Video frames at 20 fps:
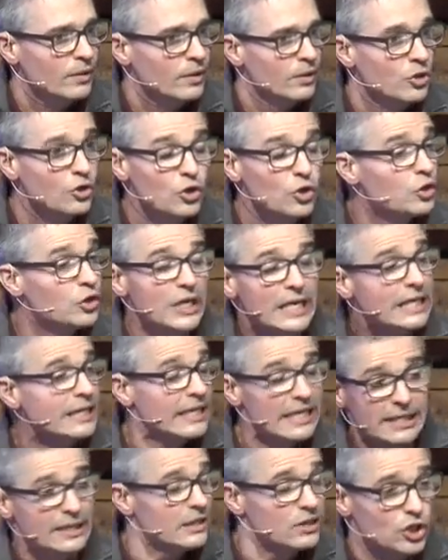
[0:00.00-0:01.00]
You, you think
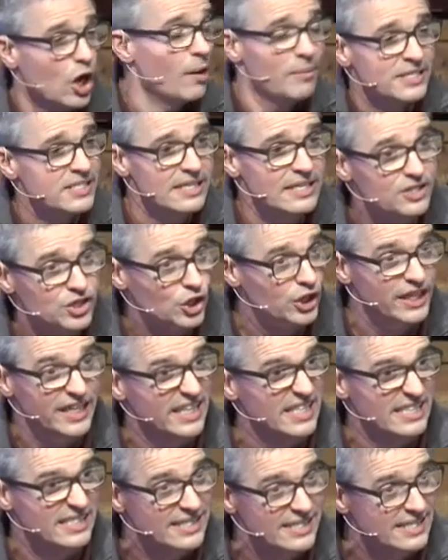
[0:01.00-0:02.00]
that Thomas thinks they're going to
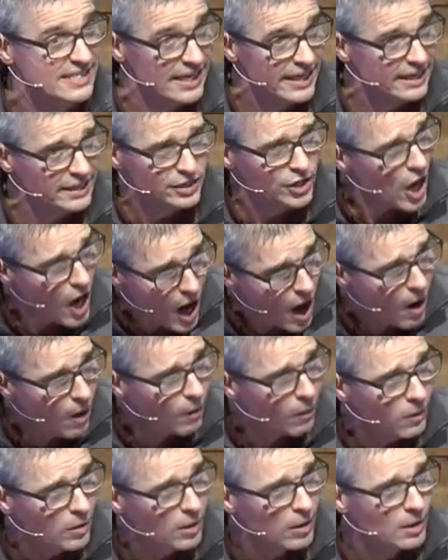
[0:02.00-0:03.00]
get sick?
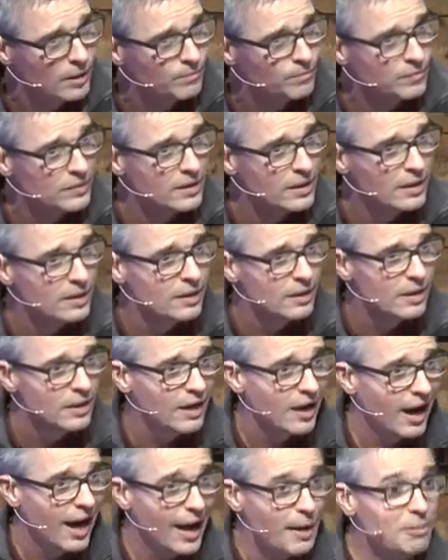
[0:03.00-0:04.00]
No.
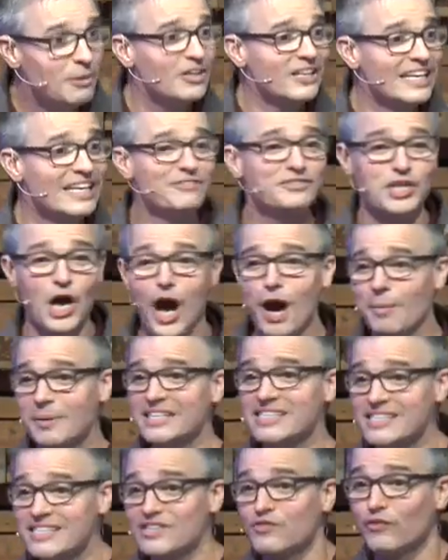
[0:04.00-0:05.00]
I believe
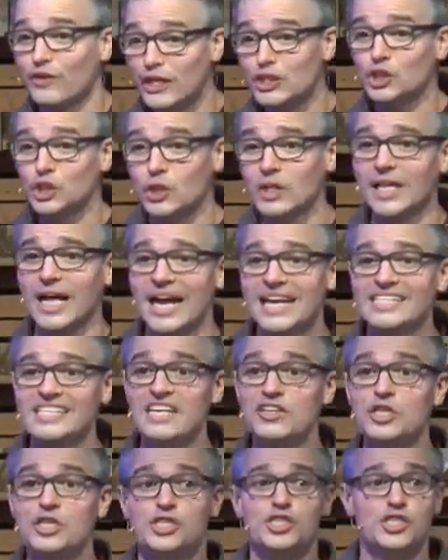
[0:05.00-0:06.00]
Thomas is
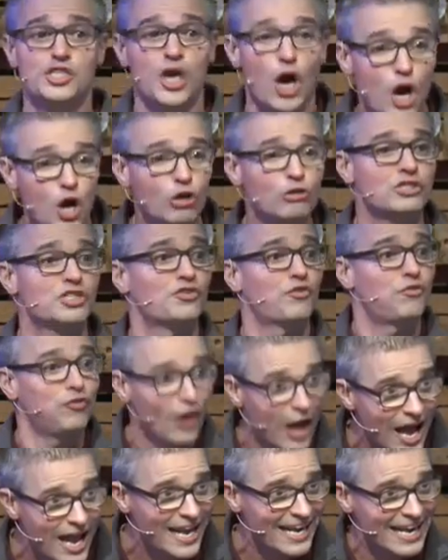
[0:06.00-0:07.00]
visualizing the stones
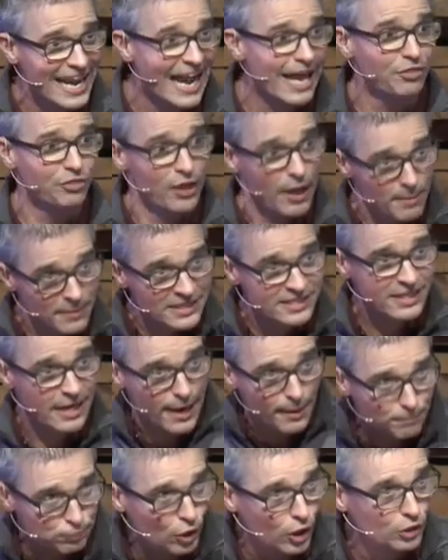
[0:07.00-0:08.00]
flying at them as
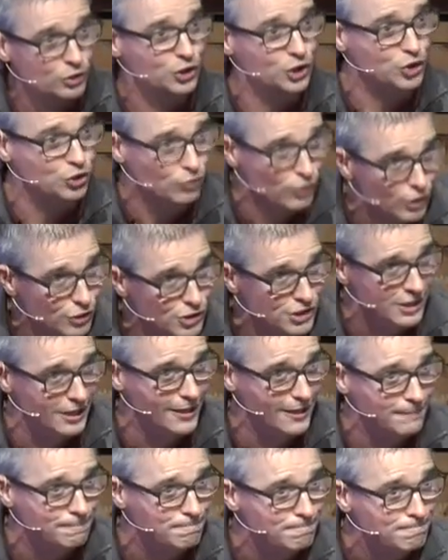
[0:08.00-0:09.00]
they approach
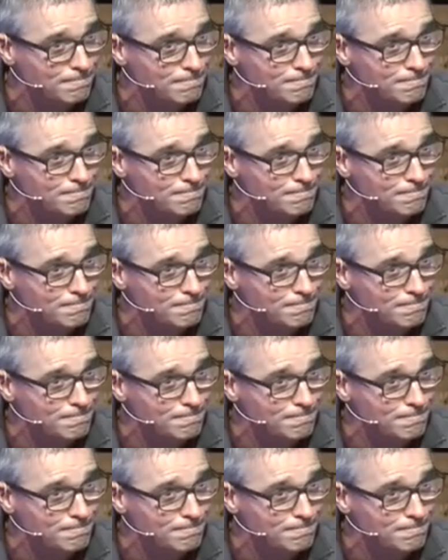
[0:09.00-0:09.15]
Jerusalem.